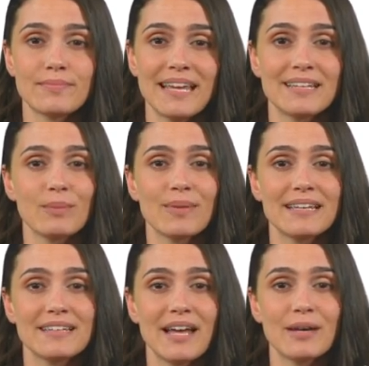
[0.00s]
In the
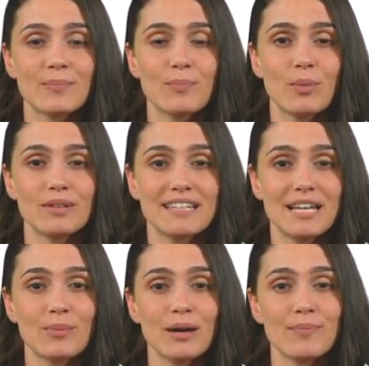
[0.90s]
meantime, I'll see
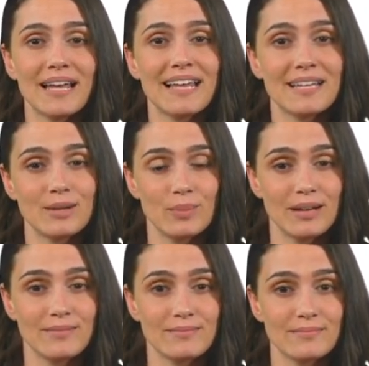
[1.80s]
you in my next
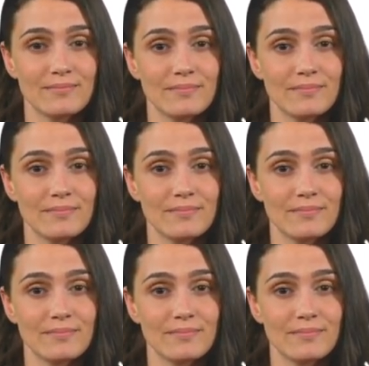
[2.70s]
one.